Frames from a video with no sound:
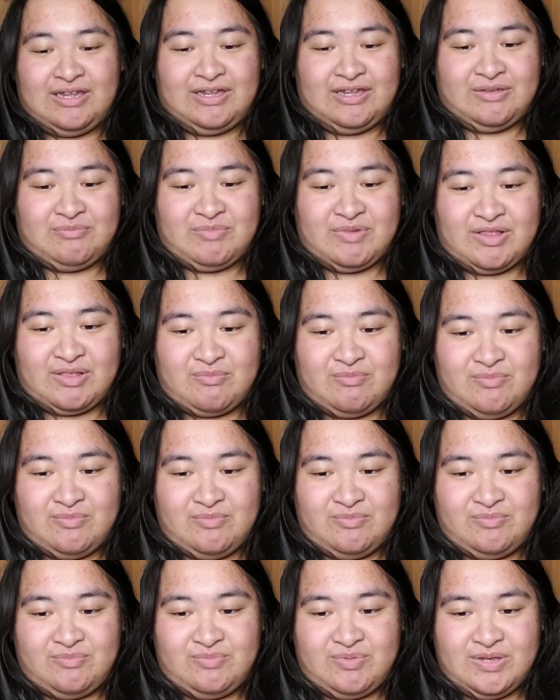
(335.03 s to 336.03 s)
um, it's
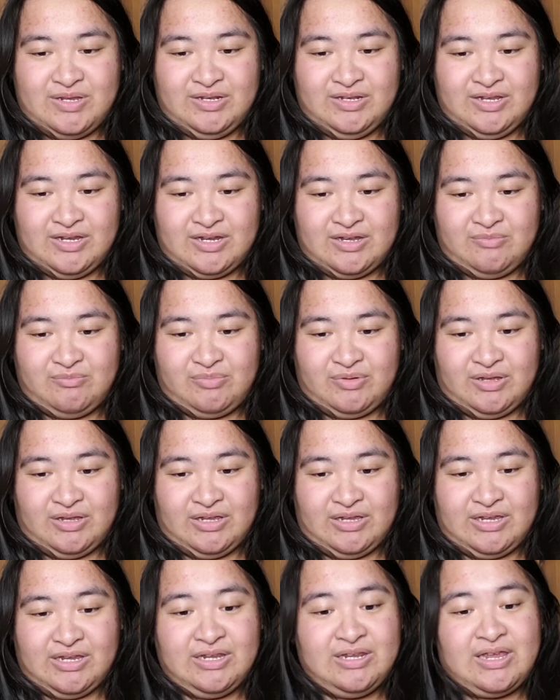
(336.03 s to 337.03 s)
been, like, a,
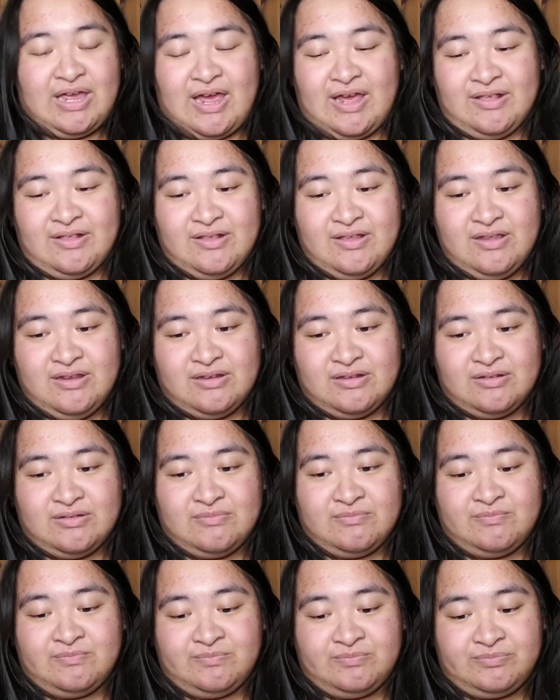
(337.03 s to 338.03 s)
it hasn't
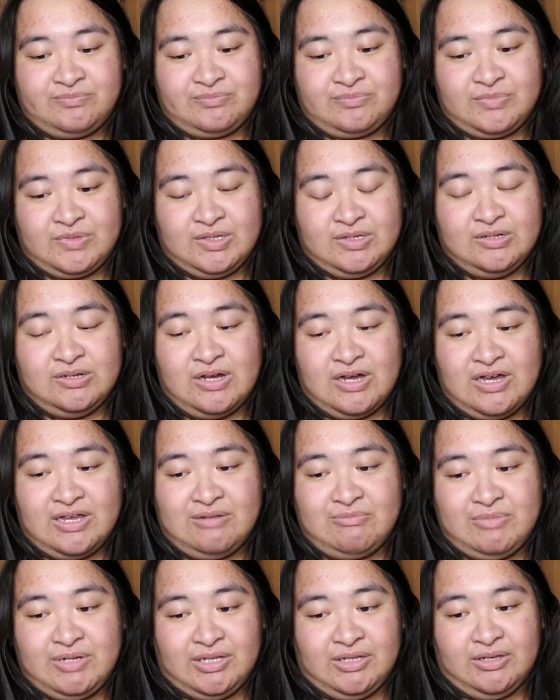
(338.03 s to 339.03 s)

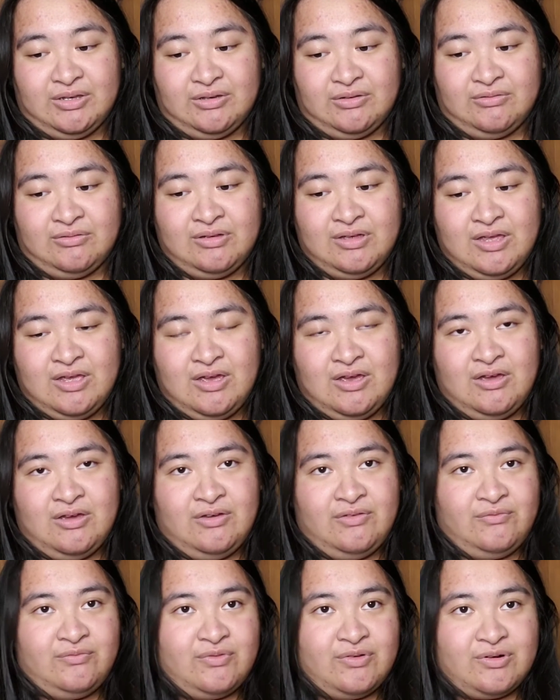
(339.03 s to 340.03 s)
gone below
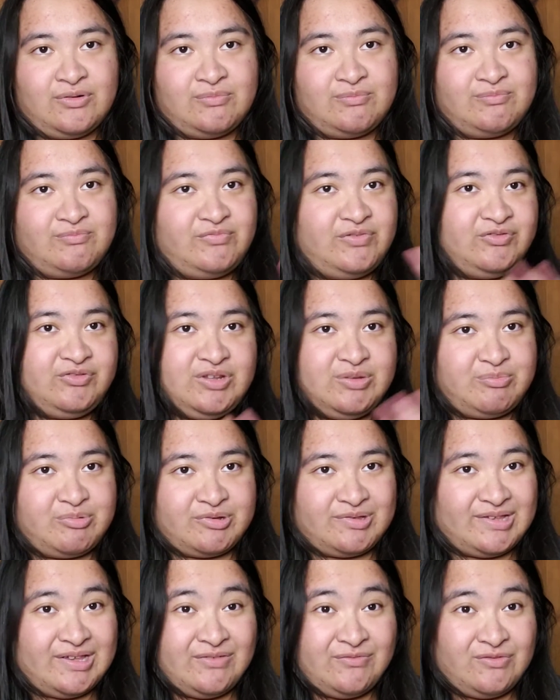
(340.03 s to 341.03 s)

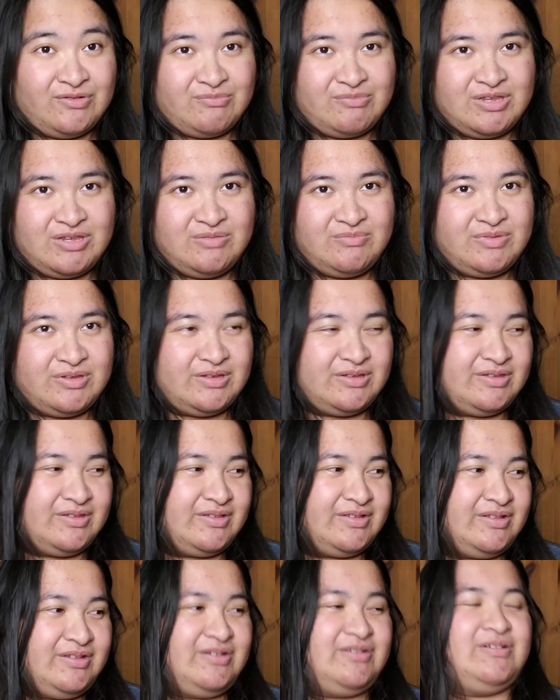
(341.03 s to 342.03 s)
50% for me
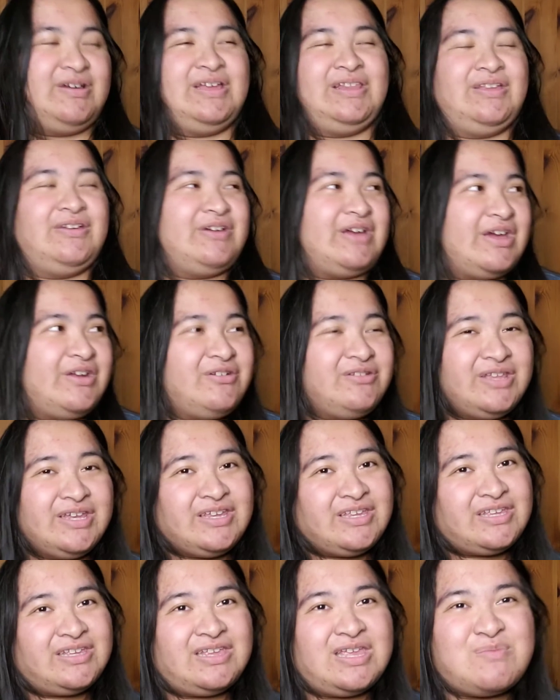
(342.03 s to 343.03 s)
because, you know, I, I don't
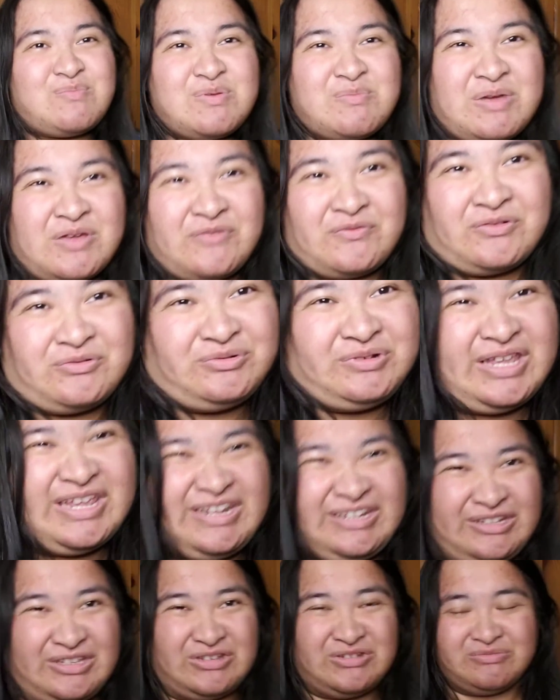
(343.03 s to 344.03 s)
like keeping my phone
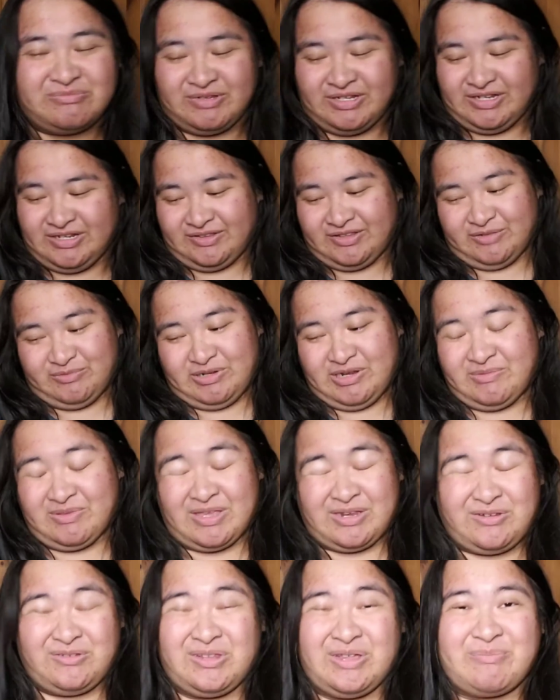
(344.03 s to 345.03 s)
that low, but then sometimes
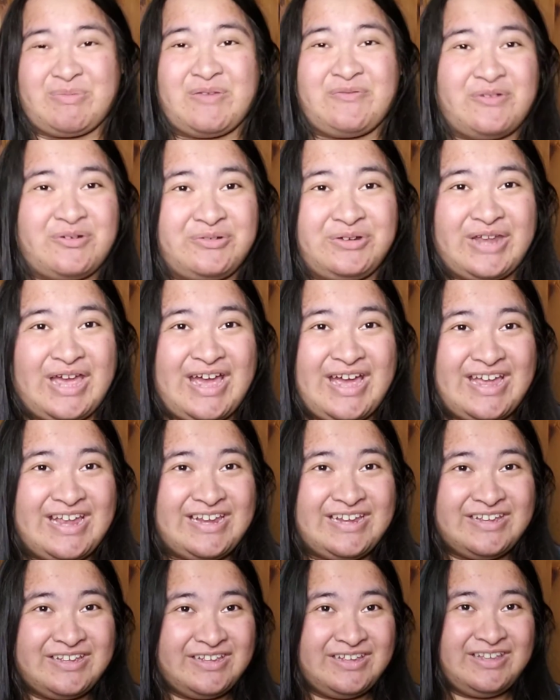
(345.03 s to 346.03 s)
I do let my phone
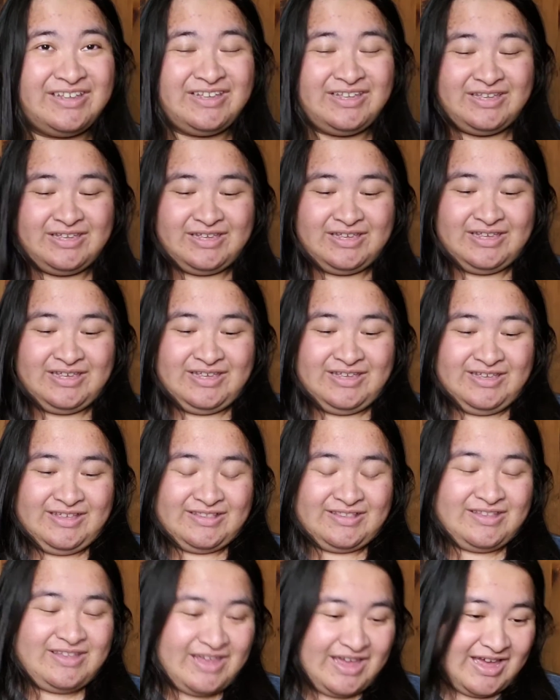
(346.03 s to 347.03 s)
die.
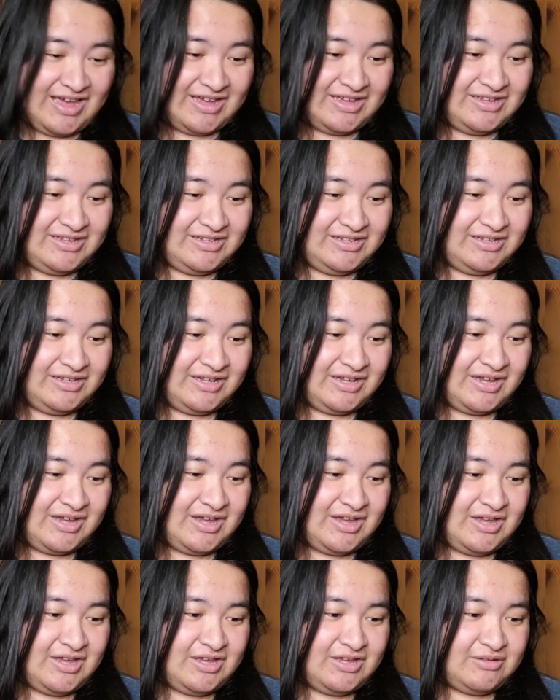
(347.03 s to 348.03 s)
So yeah,
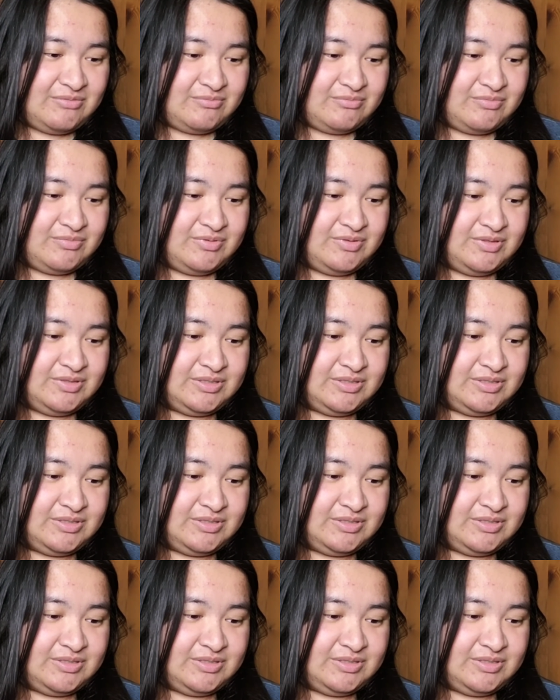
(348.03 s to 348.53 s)
um,